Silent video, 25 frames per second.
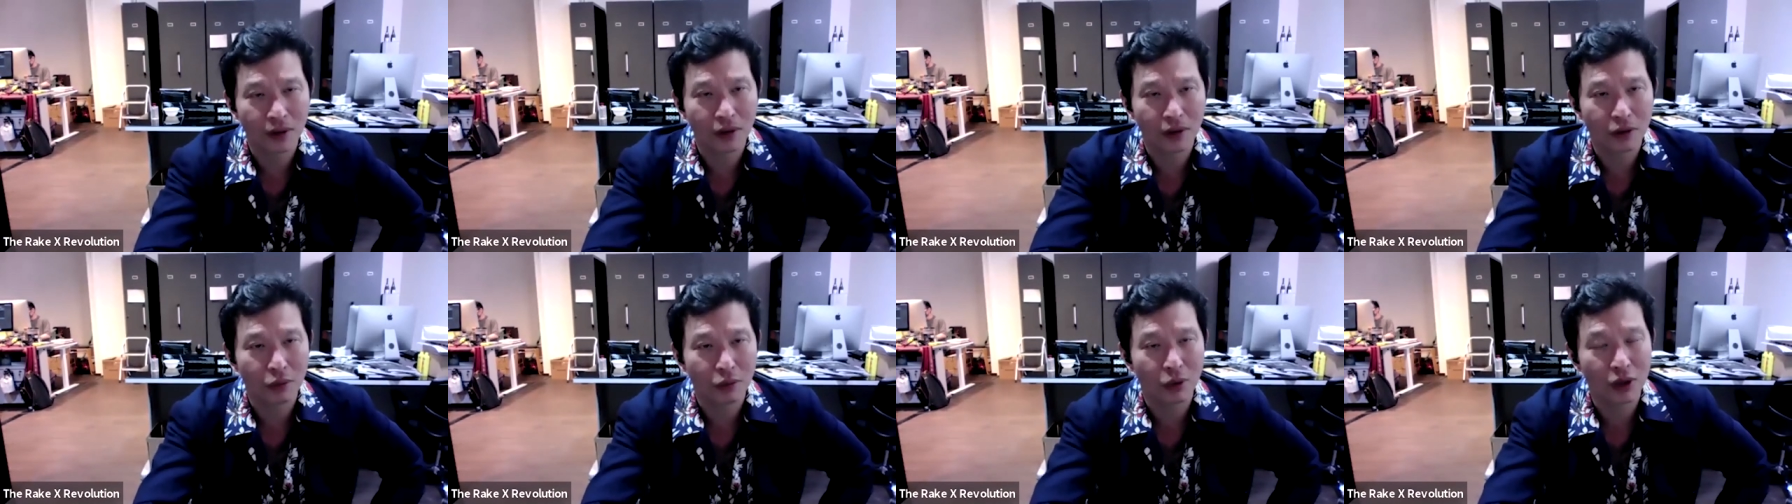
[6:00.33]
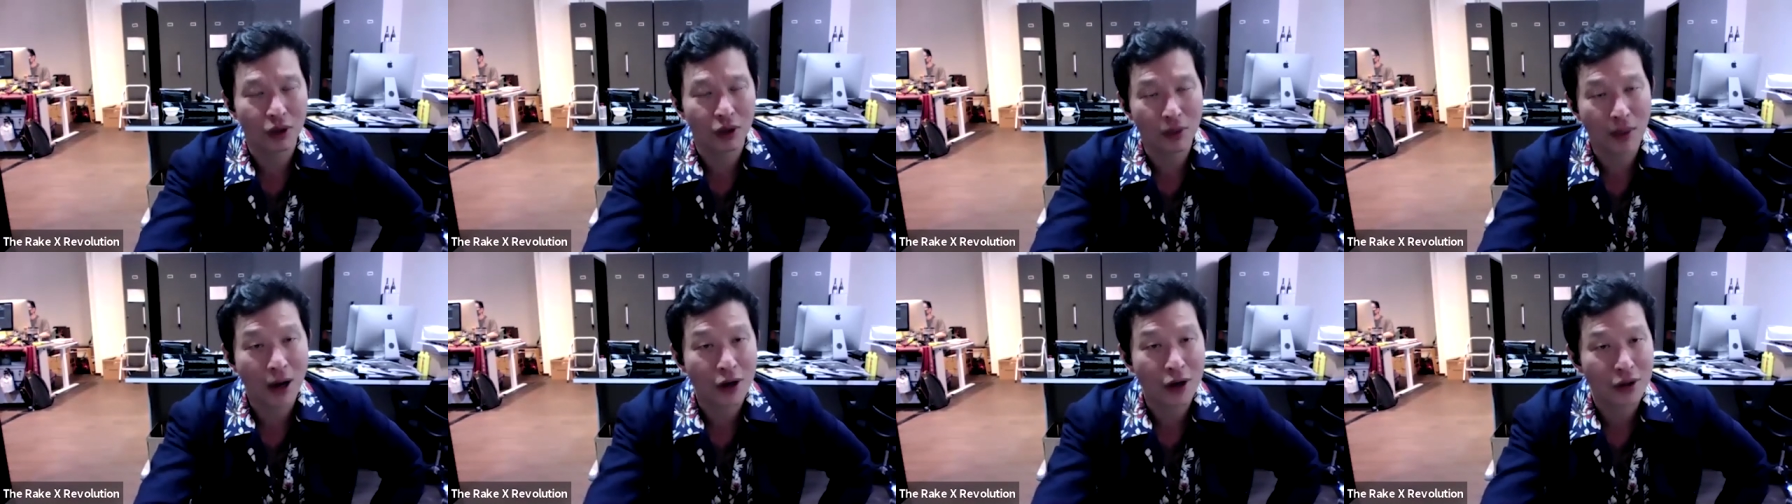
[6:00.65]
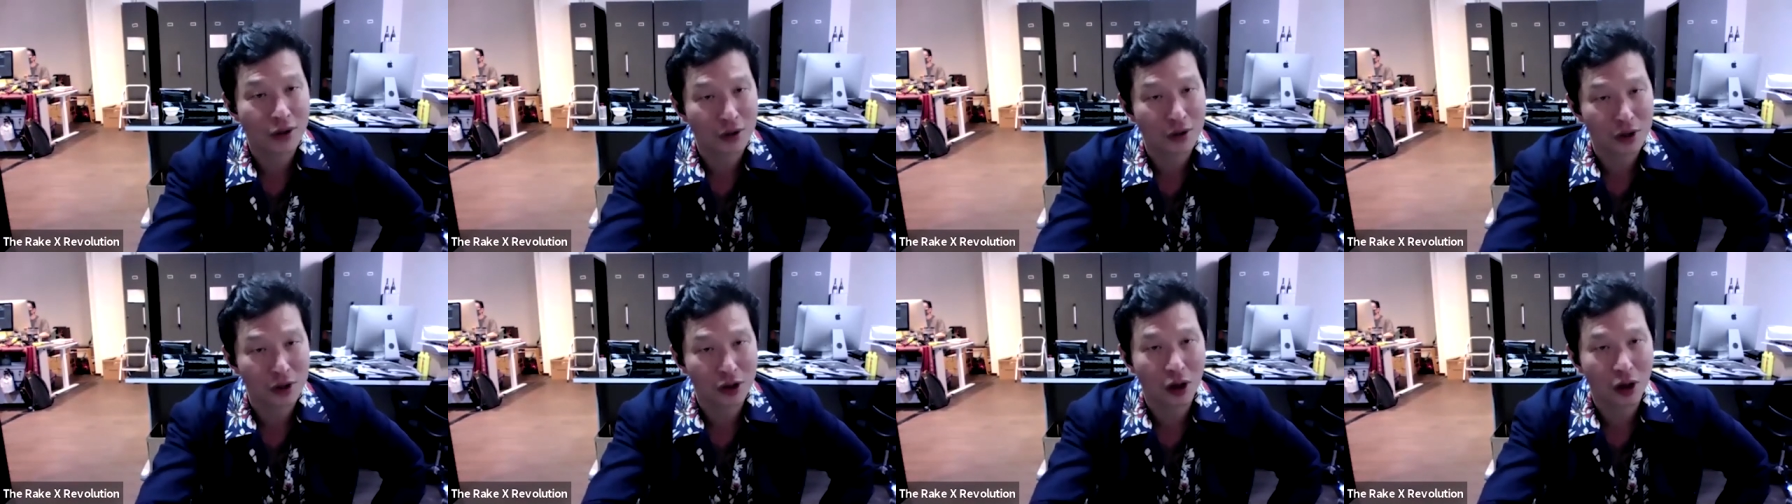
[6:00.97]
the
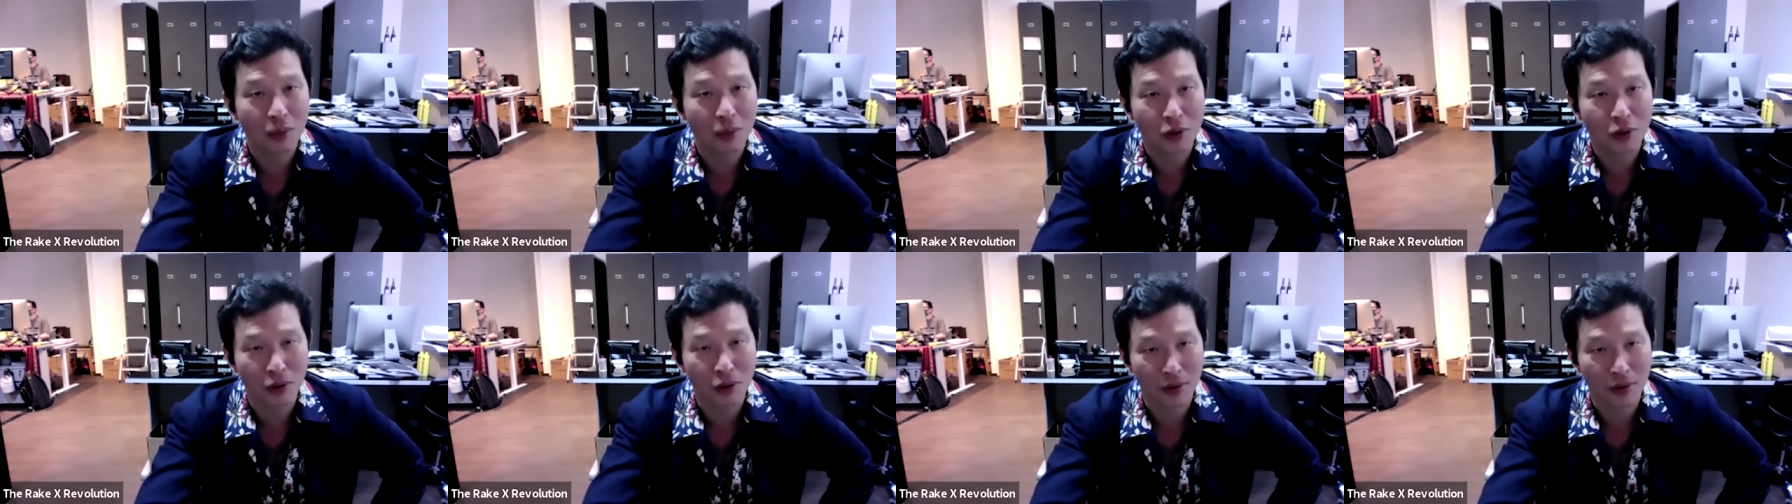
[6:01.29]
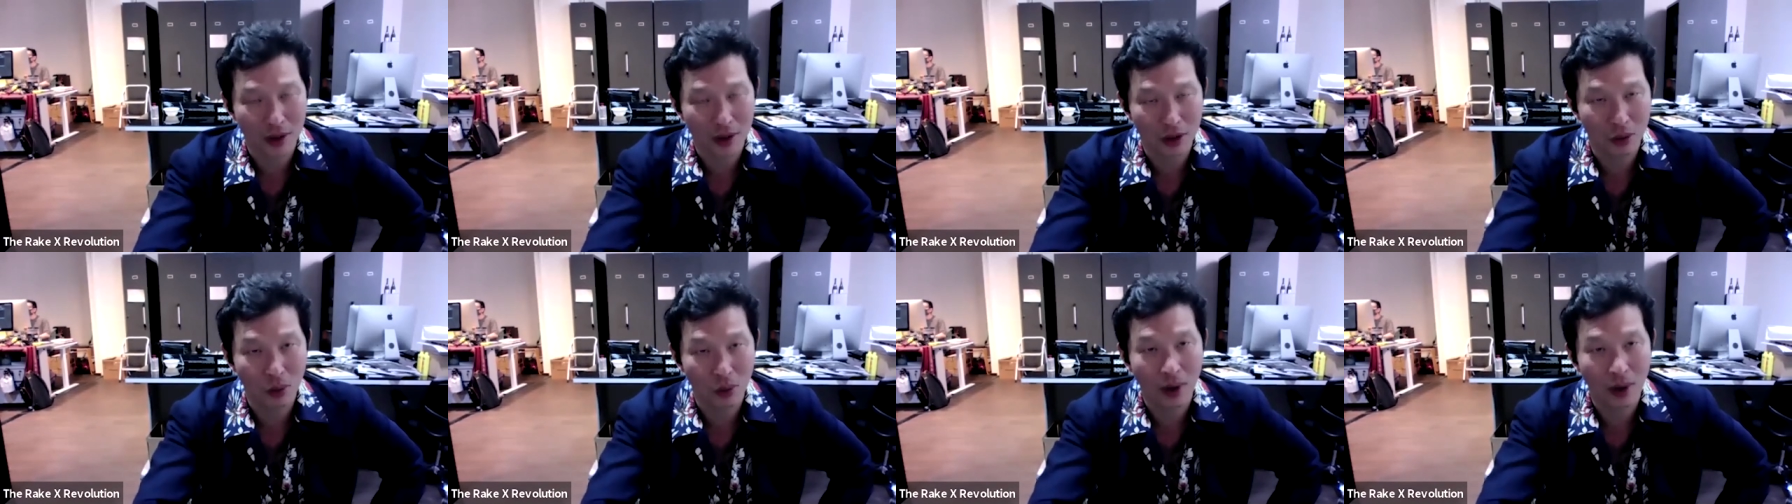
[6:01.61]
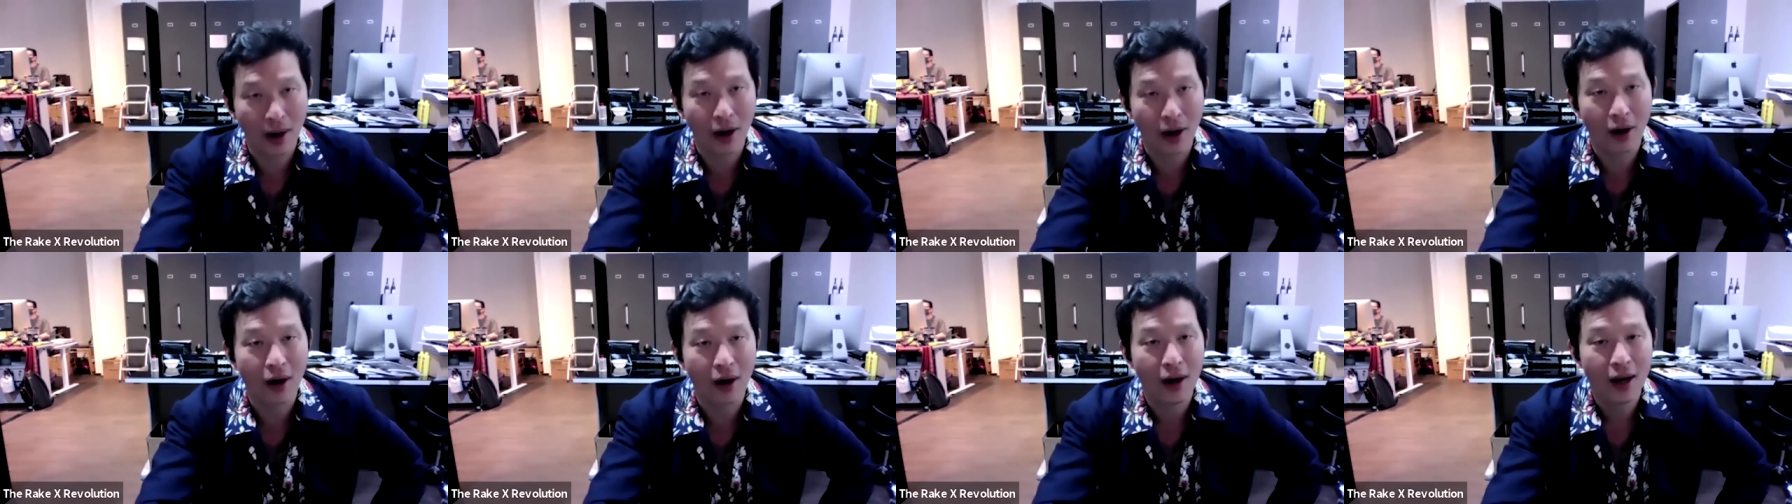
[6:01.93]
three-dimensional sculpture that you
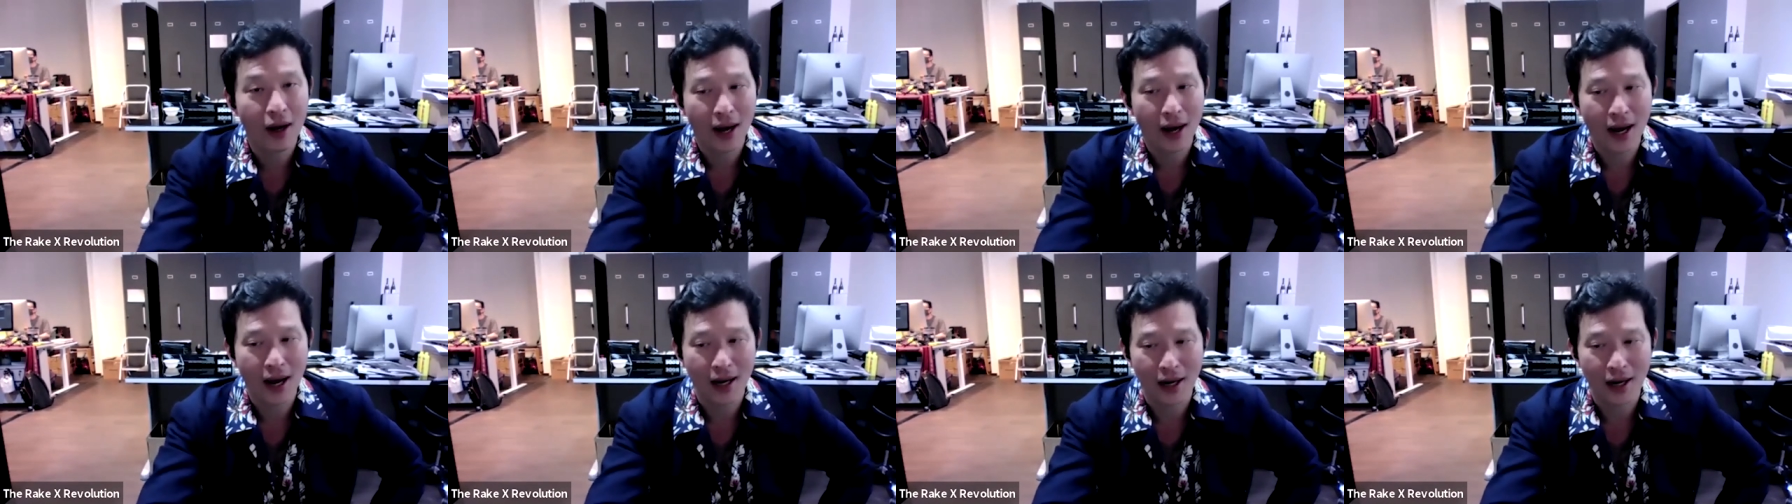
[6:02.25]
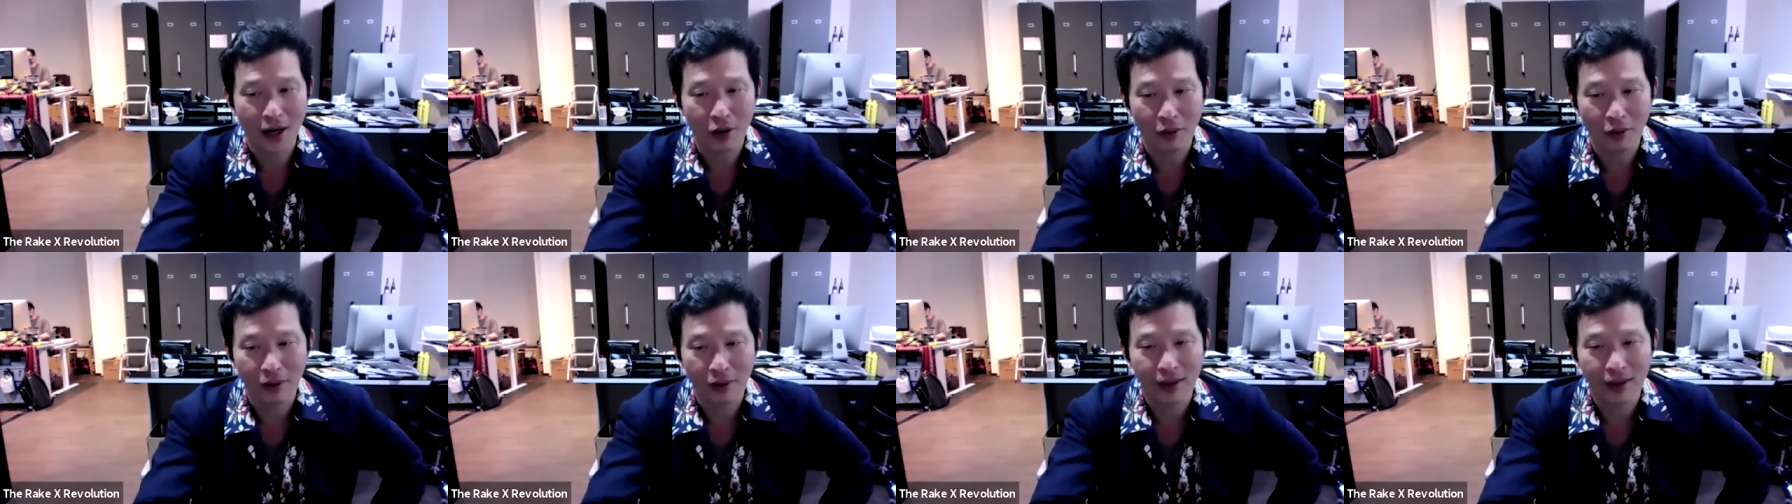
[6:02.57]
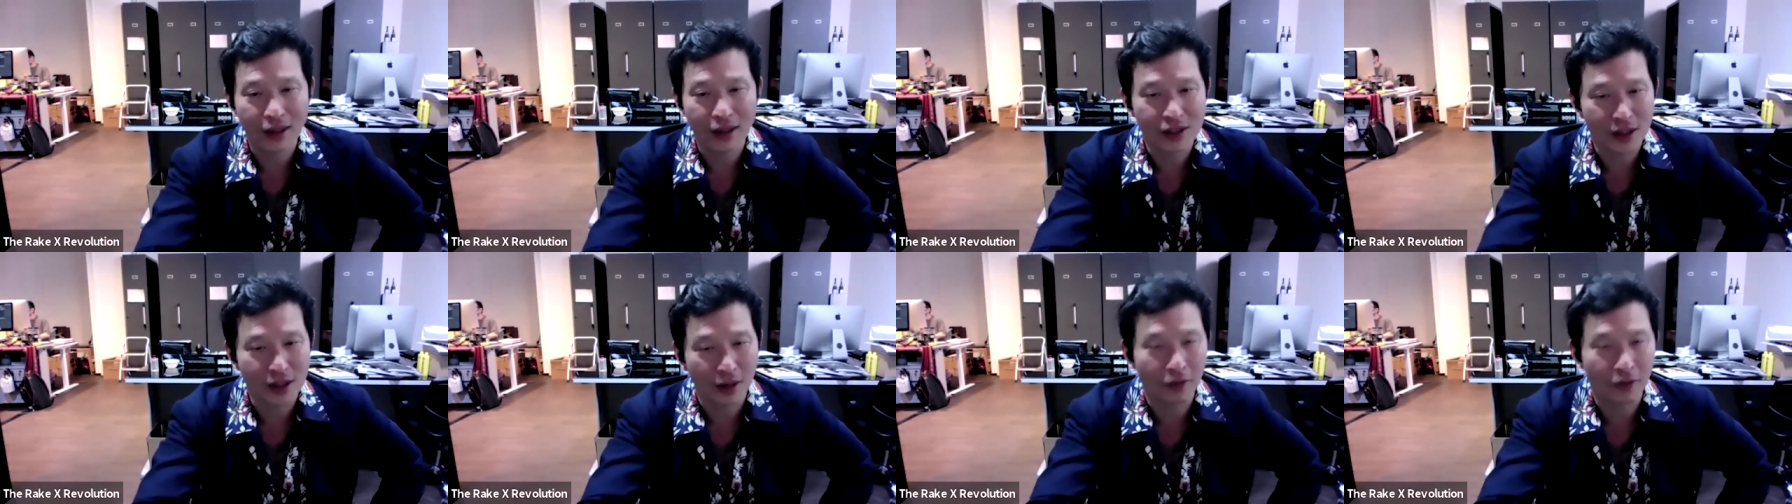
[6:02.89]
wear and i don't think
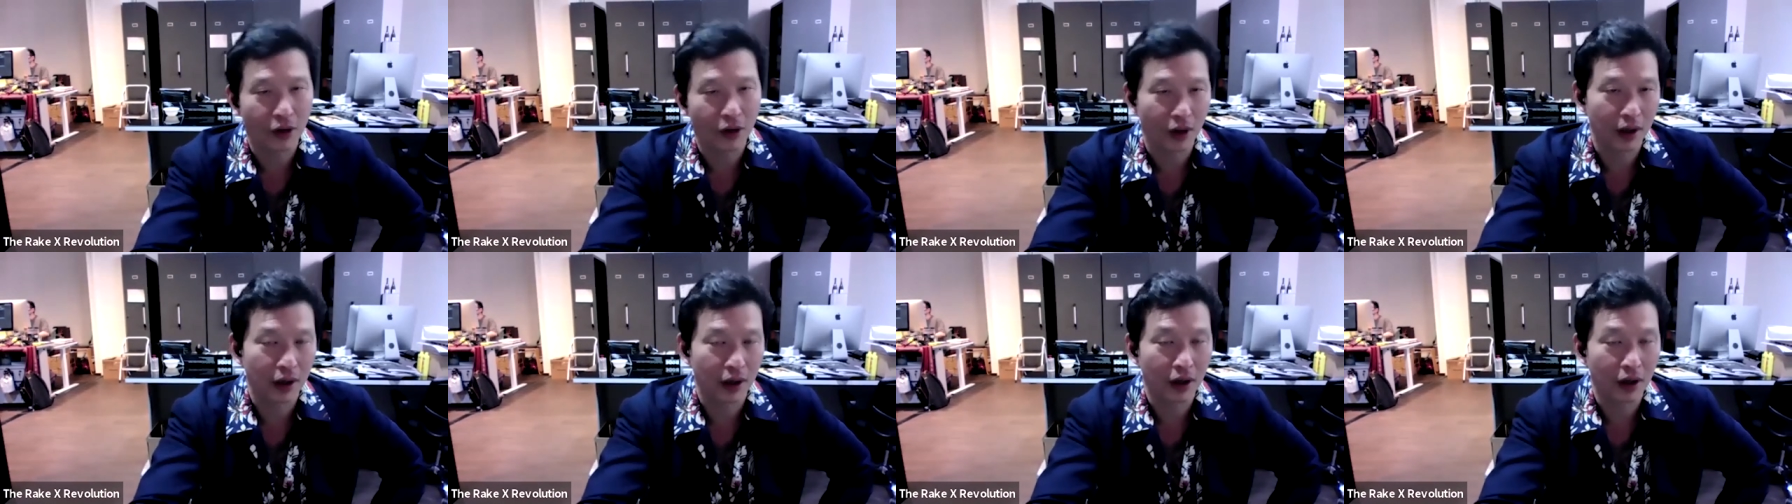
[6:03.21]
that's ever